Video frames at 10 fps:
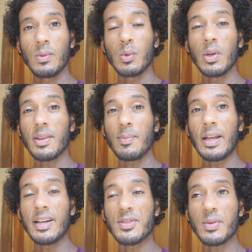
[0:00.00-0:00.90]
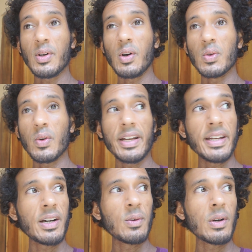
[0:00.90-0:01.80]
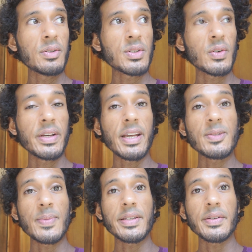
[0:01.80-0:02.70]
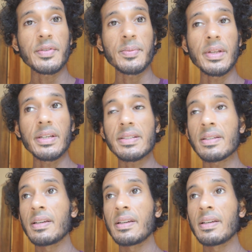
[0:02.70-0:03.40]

All other plans are on hold right now while story gets better from this.